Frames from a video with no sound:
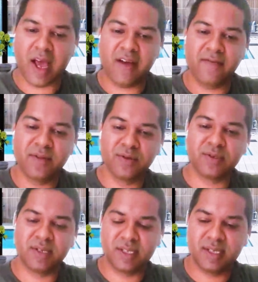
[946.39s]
have
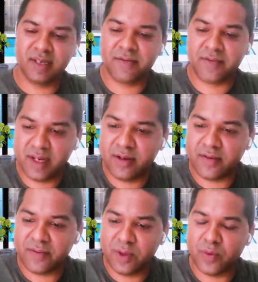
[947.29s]
those nudges in front
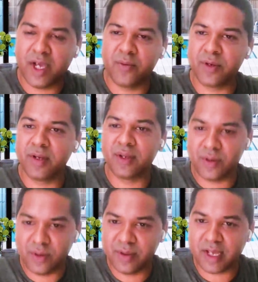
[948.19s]
of you why wouldn't
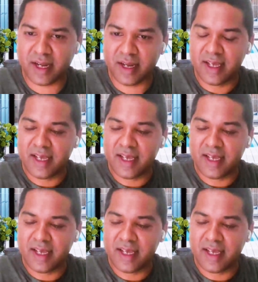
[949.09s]
you do that